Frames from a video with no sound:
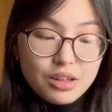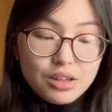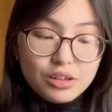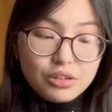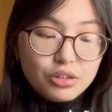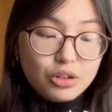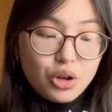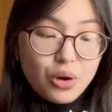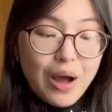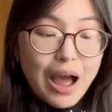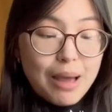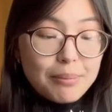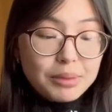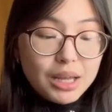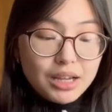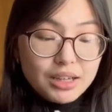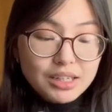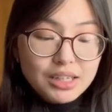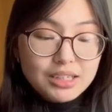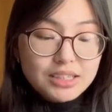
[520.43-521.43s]
So I'm
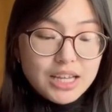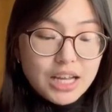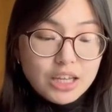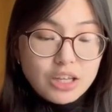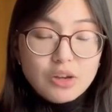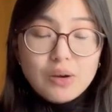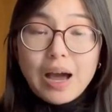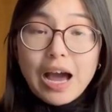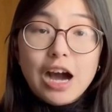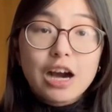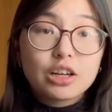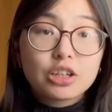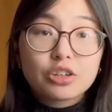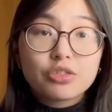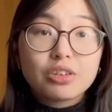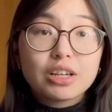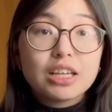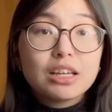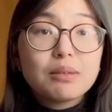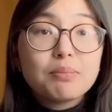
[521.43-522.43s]
not going to tell you how to
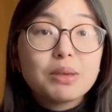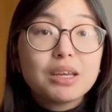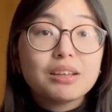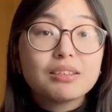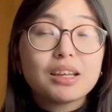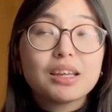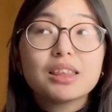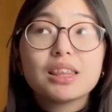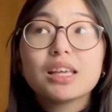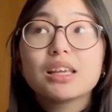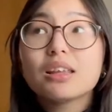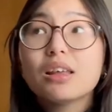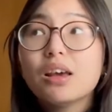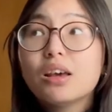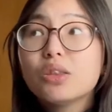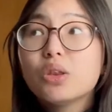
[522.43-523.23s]
read it because I think